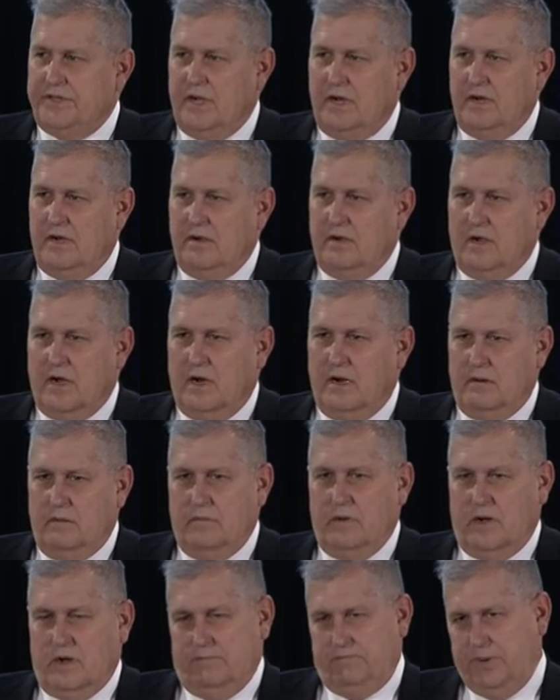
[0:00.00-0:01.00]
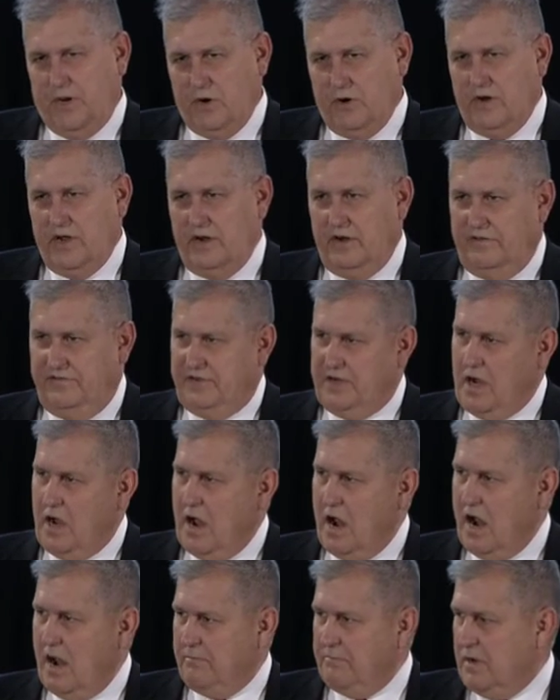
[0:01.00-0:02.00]
a period of
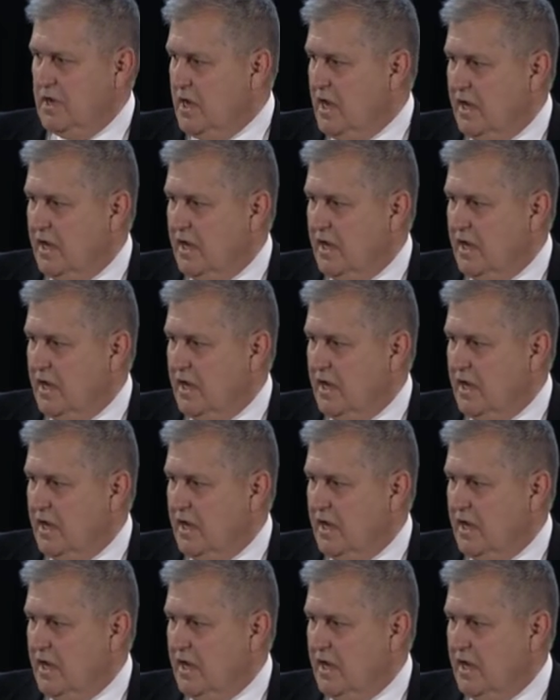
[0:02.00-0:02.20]
time,